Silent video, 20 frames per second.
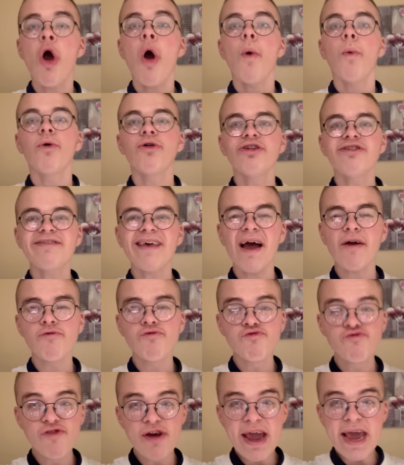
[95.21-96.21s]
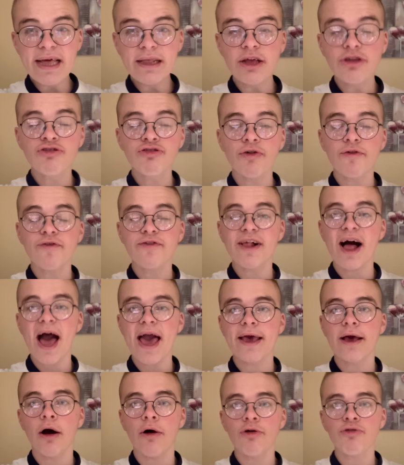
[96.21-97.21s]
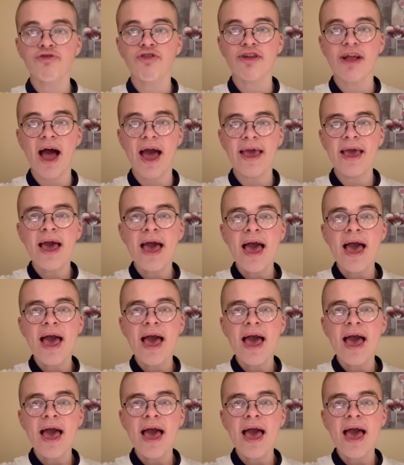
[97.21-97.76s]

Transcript: We're going to set a really tough like goal today.